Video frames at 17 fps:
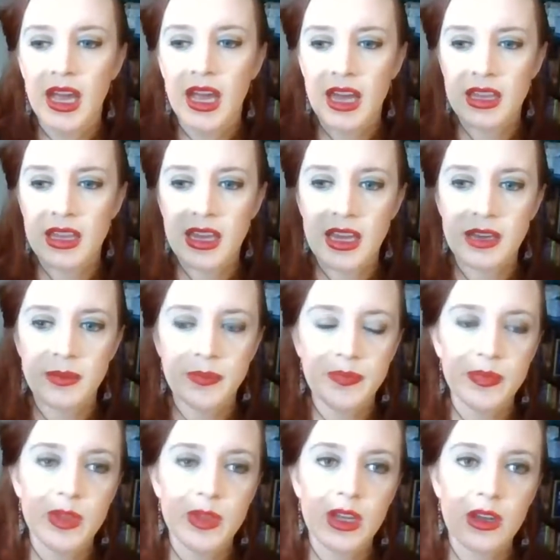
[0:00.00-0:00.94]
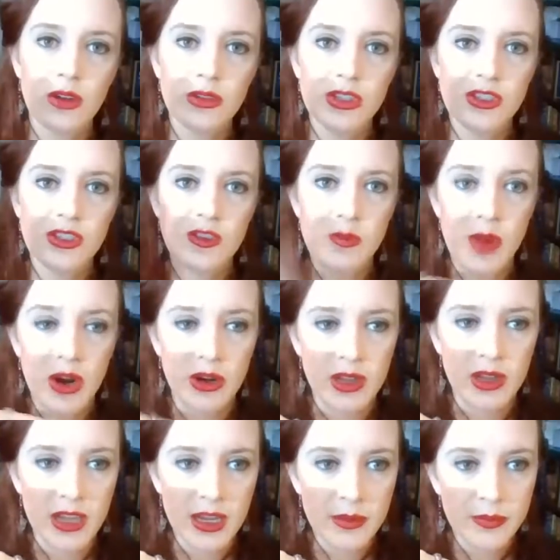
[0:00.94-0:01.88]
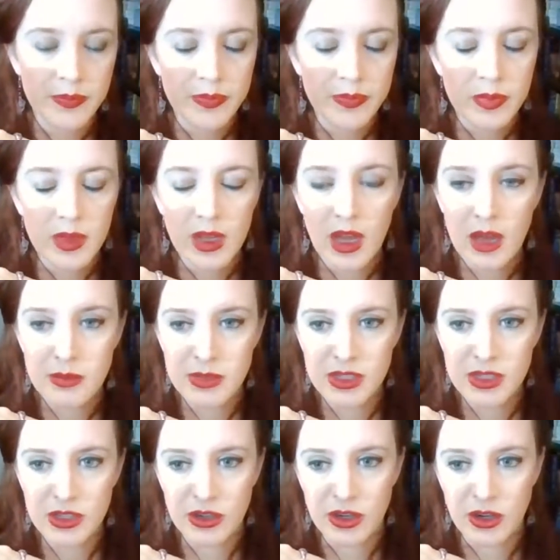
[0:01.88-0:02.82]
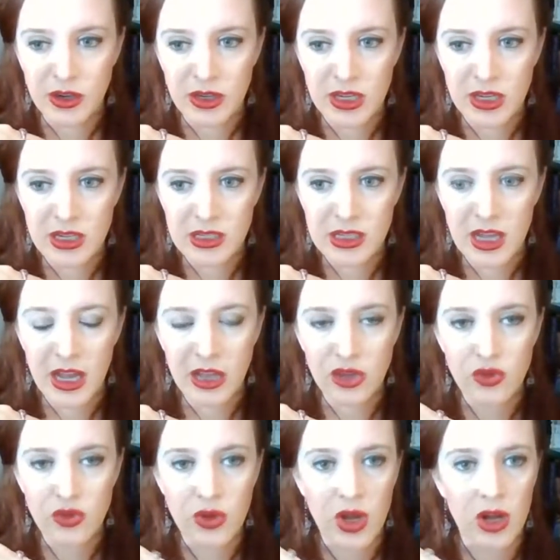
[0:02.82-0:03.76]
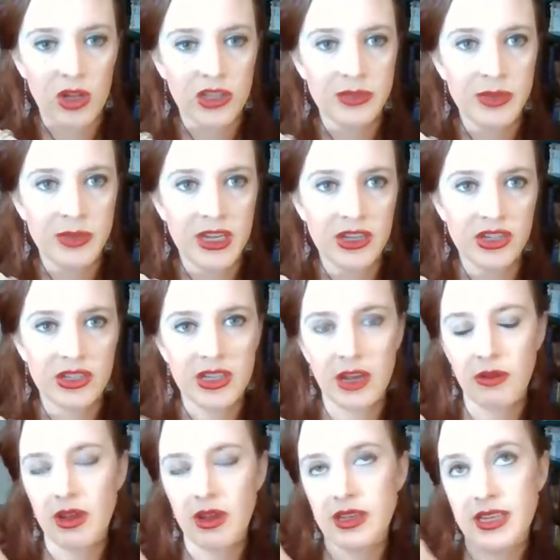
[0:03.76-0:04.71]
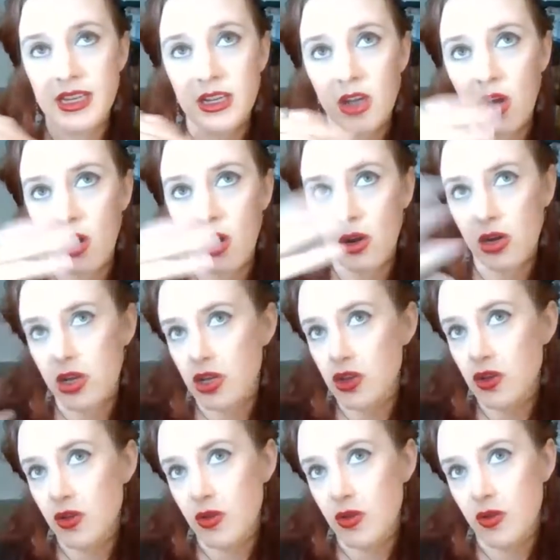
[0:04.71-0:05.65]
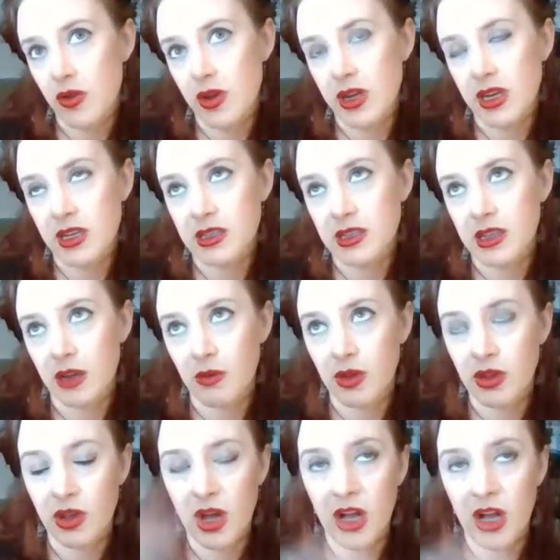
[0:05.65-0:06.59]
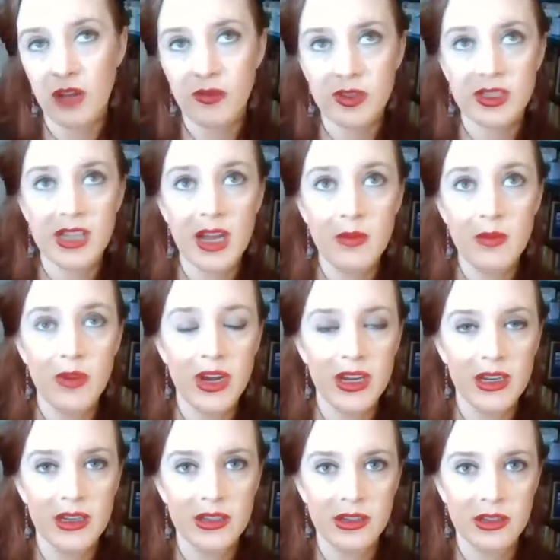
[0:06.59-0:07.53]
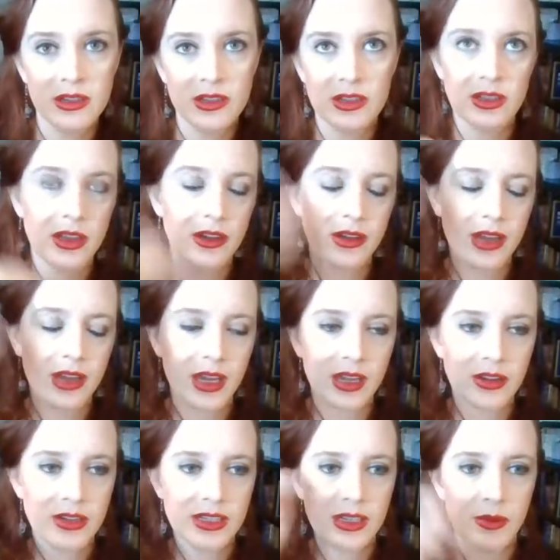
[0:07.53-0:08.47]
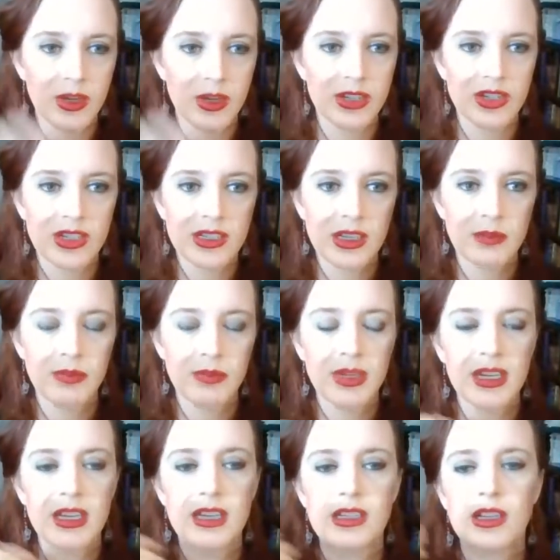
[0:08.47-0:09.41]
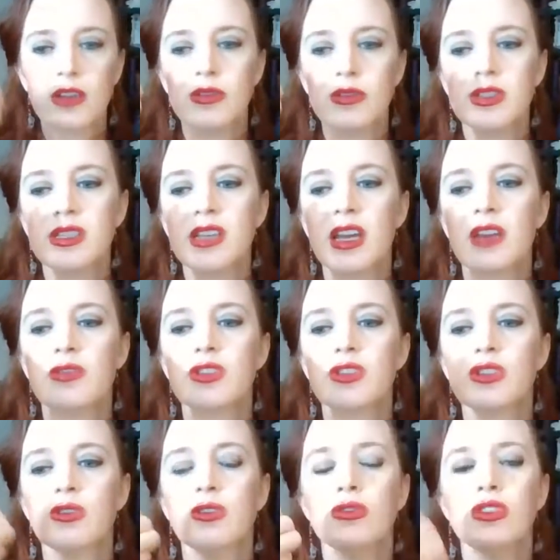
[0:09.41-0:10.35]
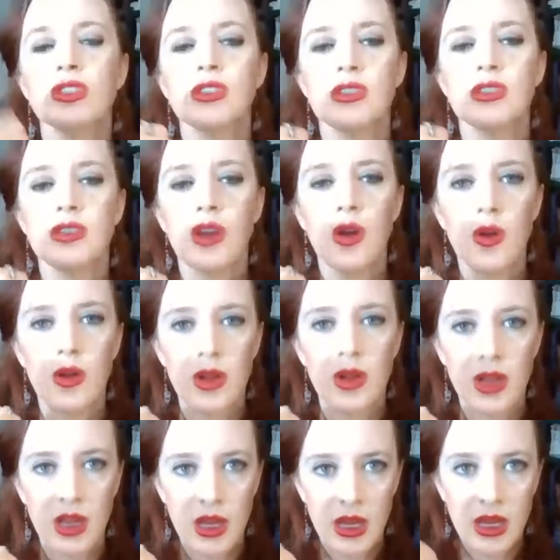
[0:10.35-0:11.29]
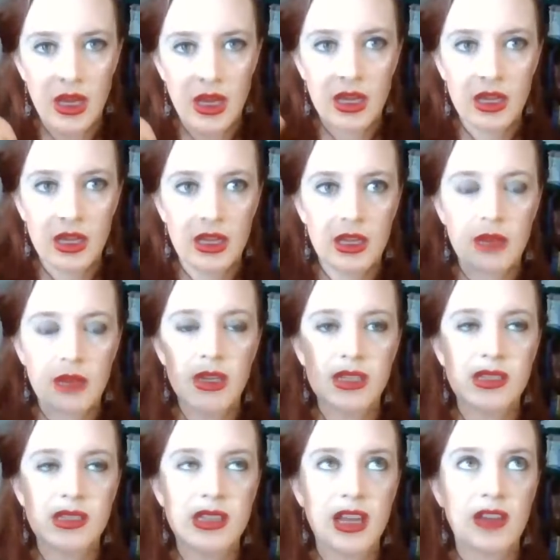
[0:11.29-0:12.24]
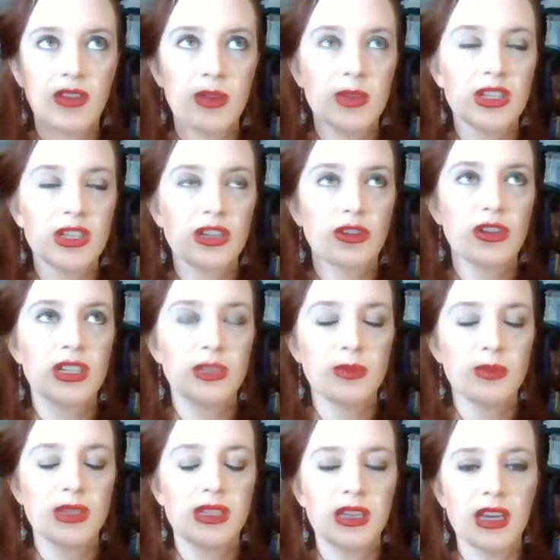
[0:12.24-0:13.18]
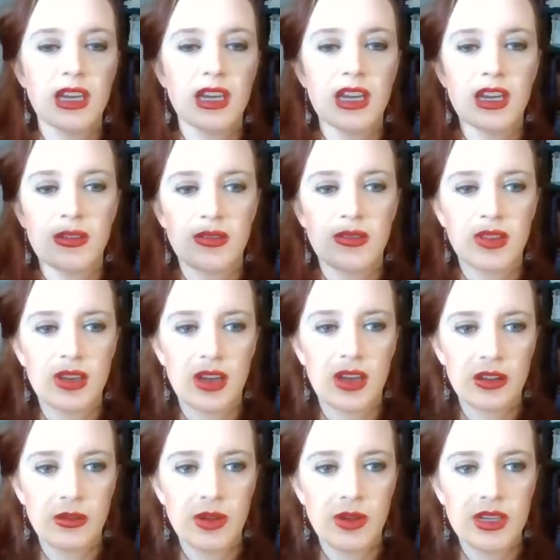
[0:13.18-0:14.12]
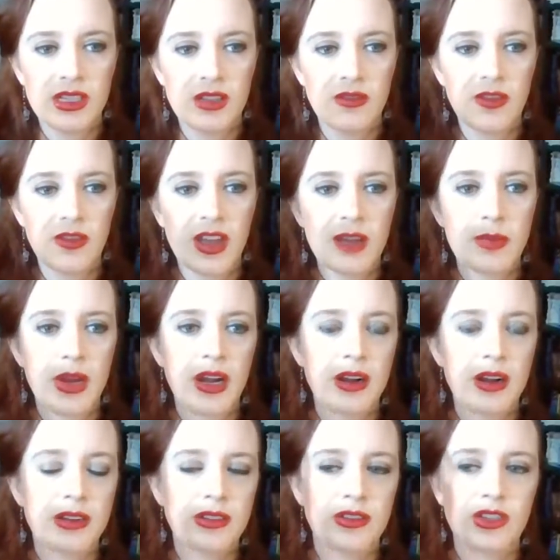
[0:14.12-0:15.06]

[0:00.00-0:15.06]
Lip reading: And then the ghost of Marley comes to her and he's like, you called me? She's like, well, I didn't call you. And he's like, well, you called for someone. She's like, okay, you're someone. She said, please go save Scrooge's soul. You must save him. It's Christmas Eve and otherwise the vampires are